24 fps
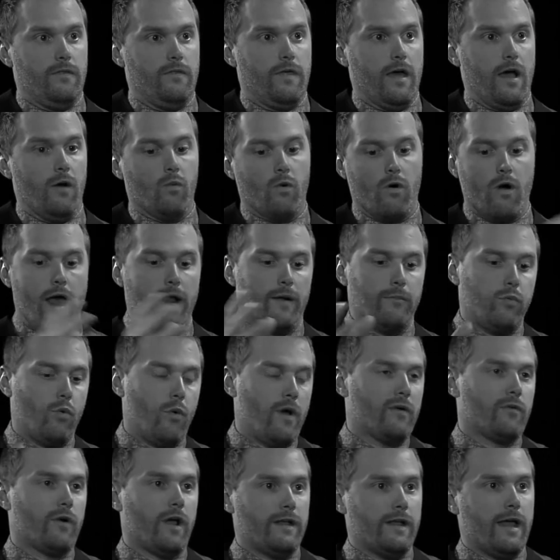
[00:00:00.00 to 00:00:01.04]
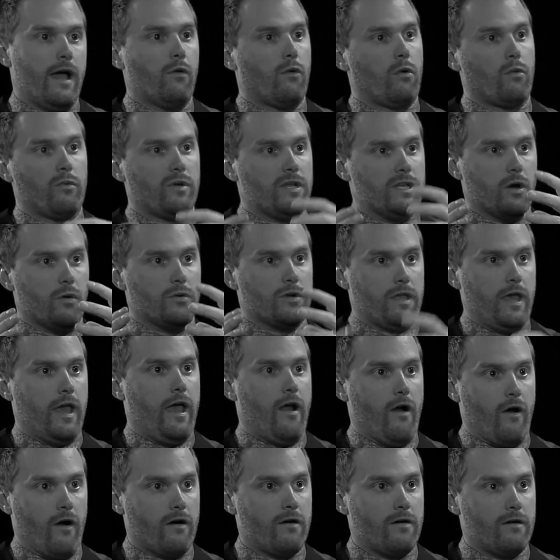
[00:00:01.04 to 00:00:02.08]
That we're at a point right now where we don't
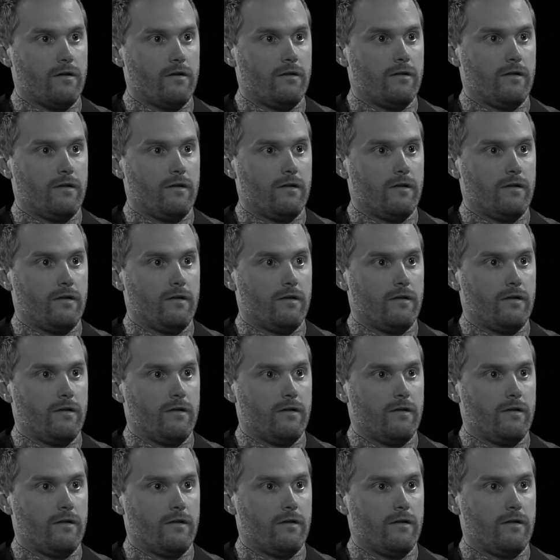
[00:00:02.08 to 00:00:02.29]
care.